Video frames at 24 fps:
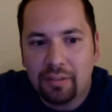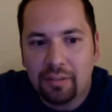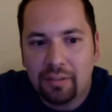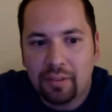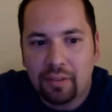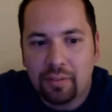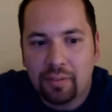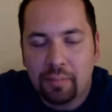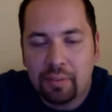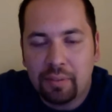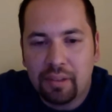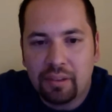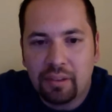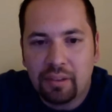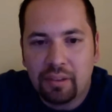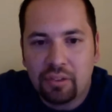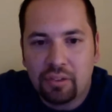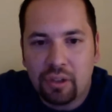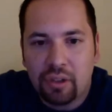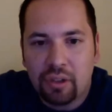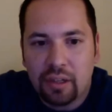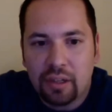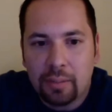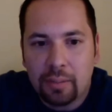of
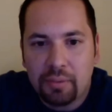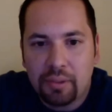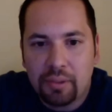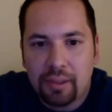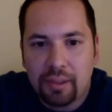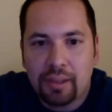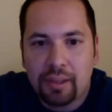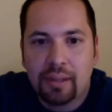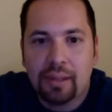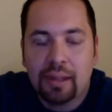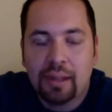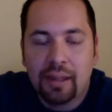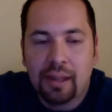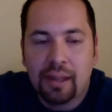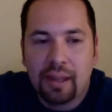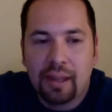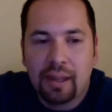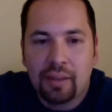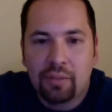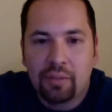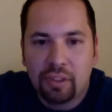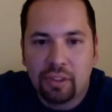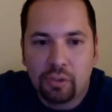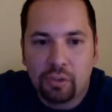business trips
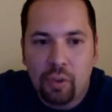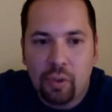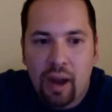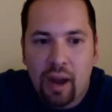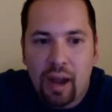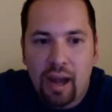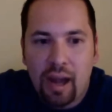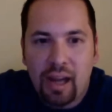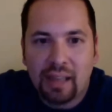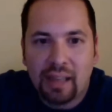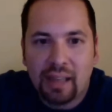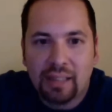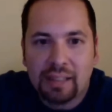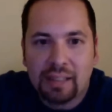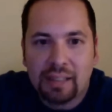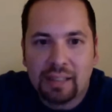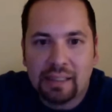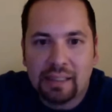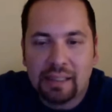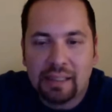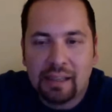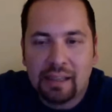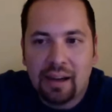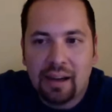and free
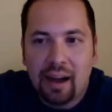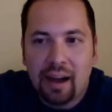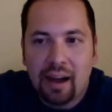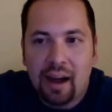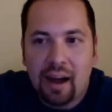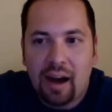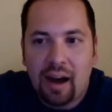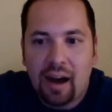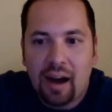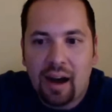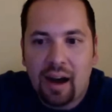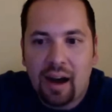swag, and